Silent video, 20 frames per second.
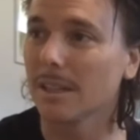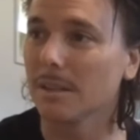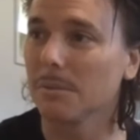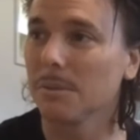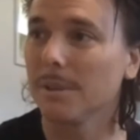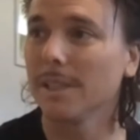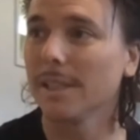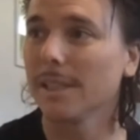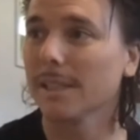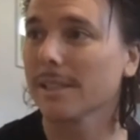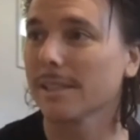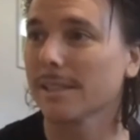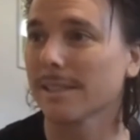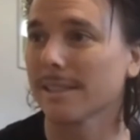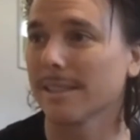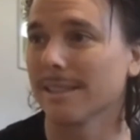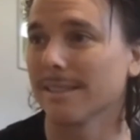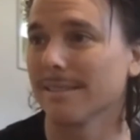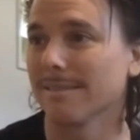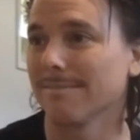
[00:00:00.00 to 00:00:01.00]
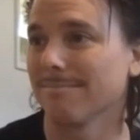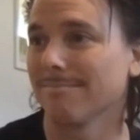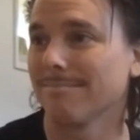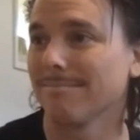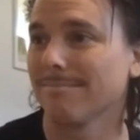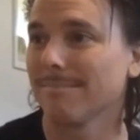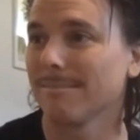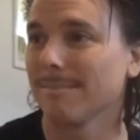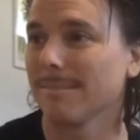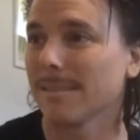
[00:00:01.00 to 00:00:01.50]
of works, and
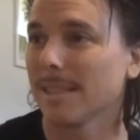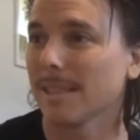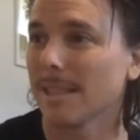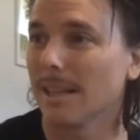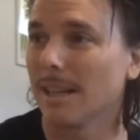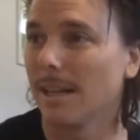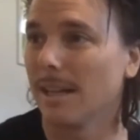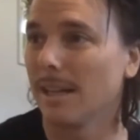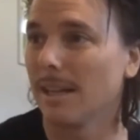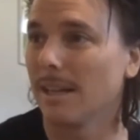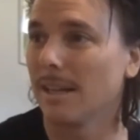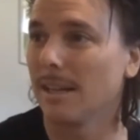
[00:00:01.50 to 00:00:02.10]
so